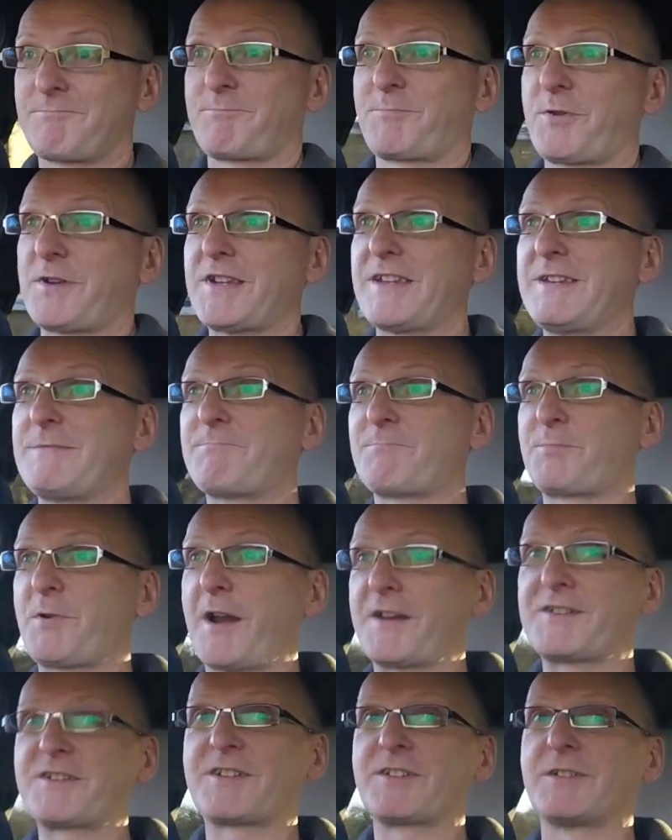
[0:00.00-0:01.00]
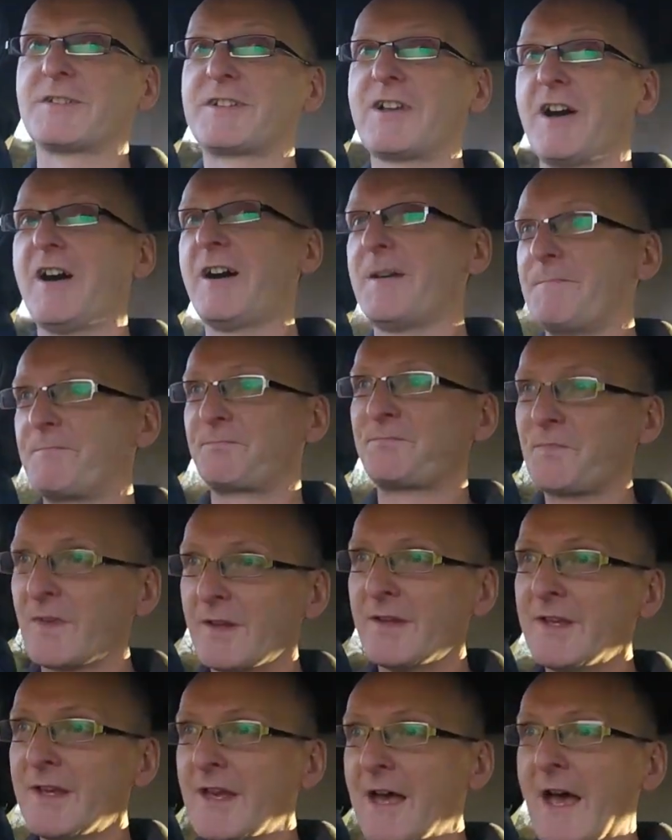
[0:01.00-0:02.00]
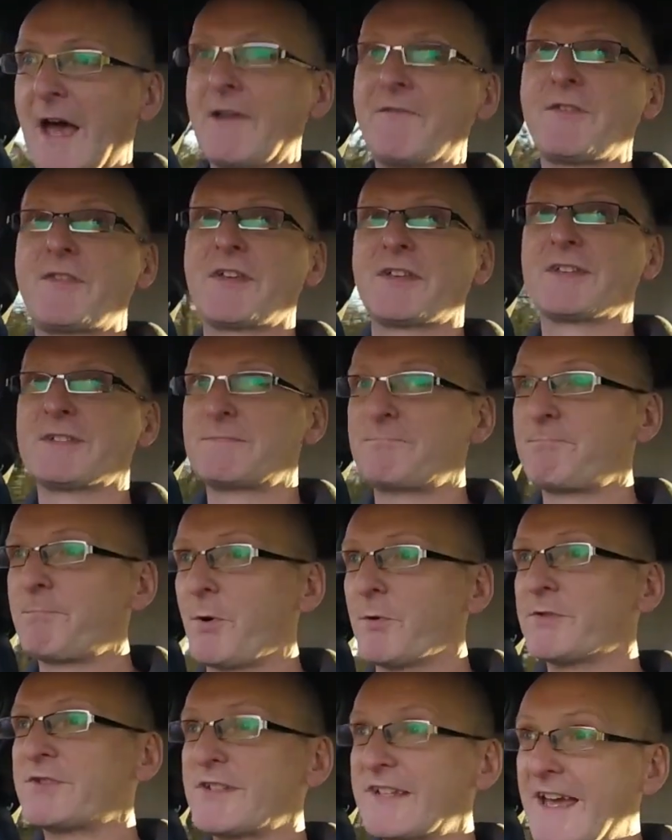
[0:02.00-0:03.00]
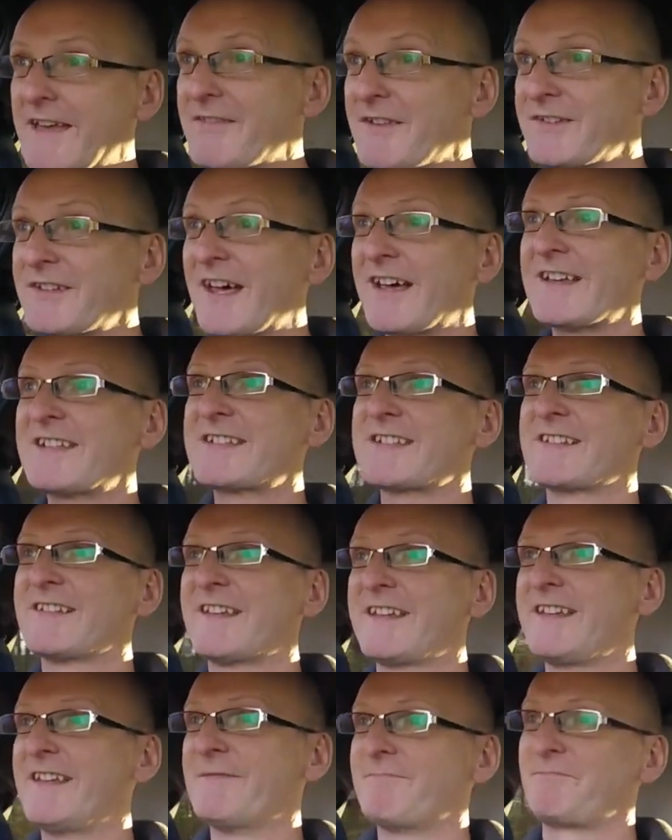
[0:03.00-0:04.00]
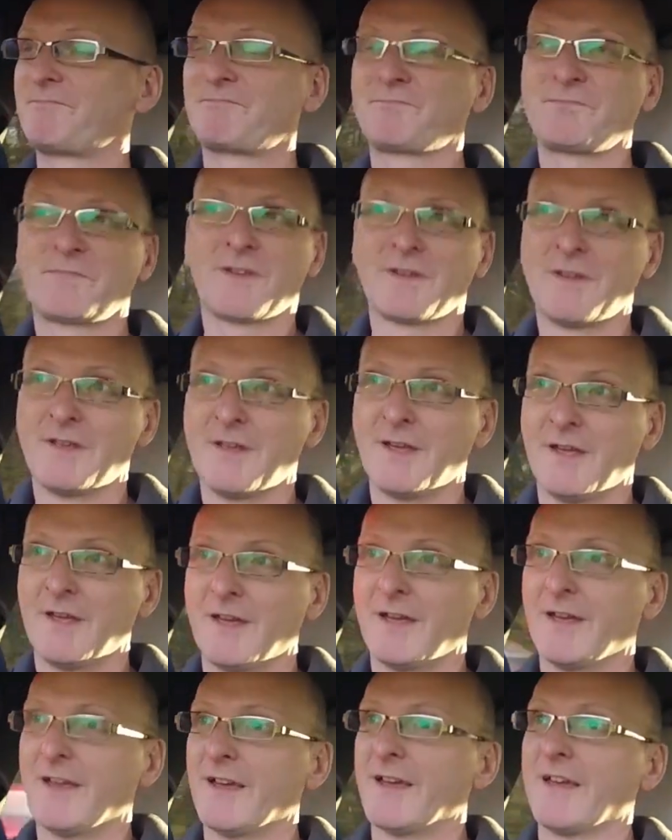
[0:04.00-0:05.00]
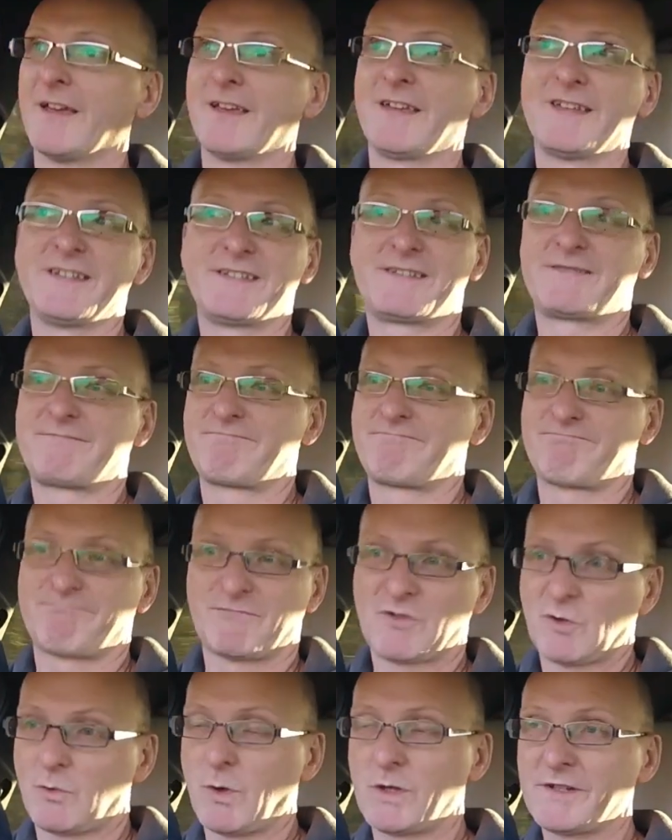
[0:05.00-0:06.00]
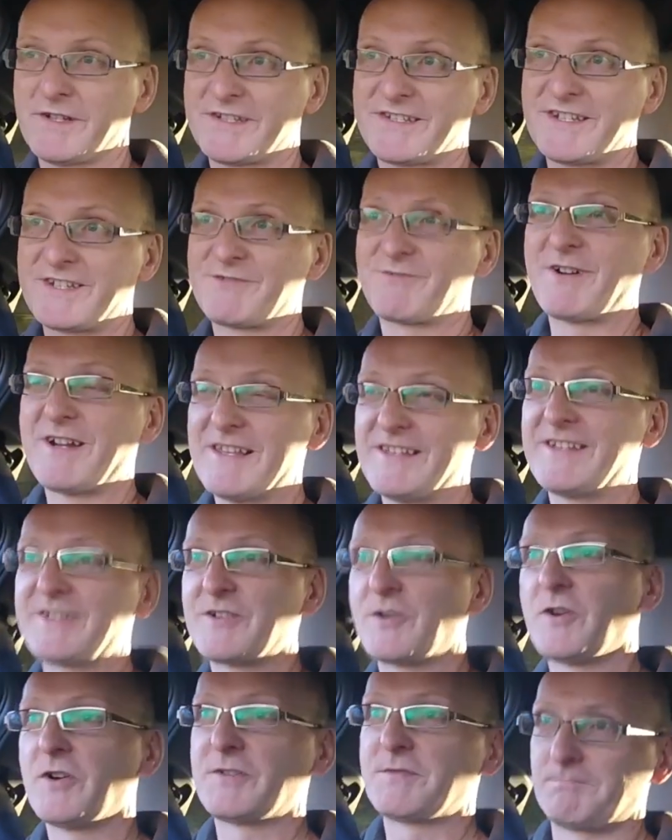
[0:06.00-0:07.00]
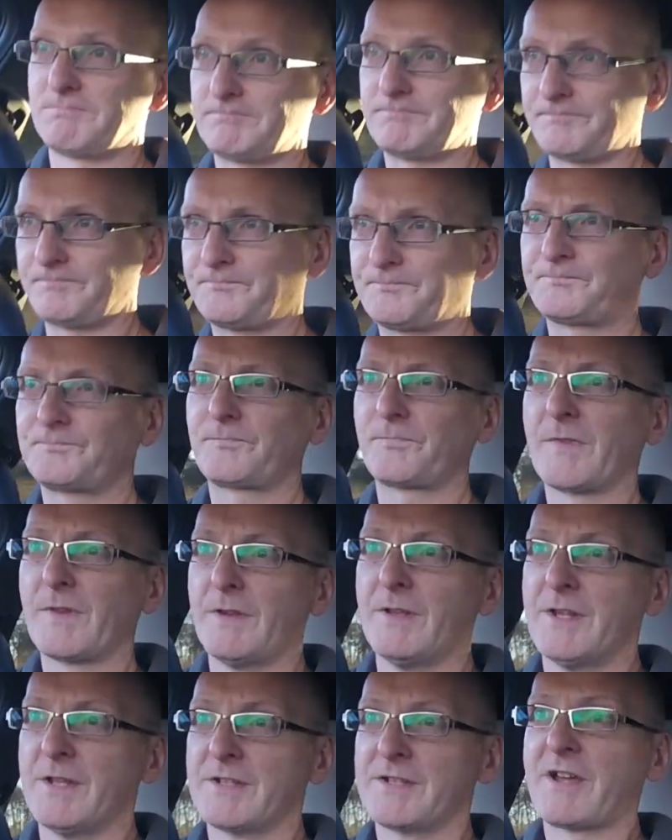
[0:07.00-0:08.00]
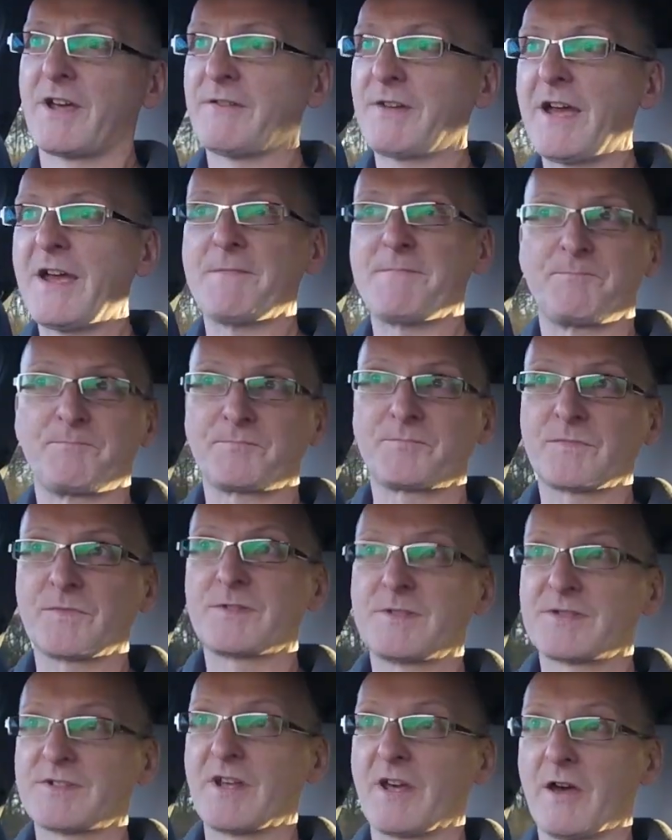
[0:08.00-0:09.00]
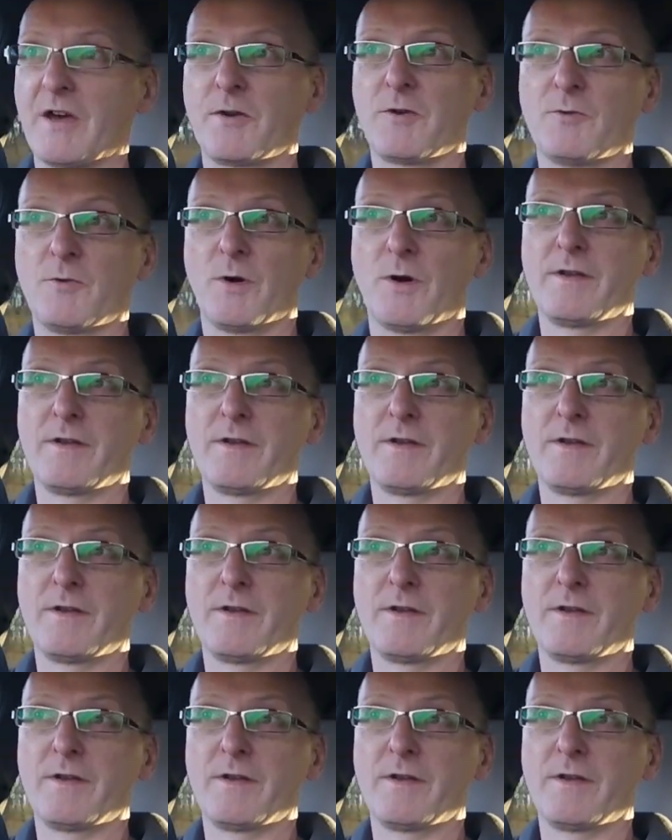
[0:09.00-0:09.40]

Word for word: pretty practical car. Everything's put together nicely. Its quality is really good. So yeah, so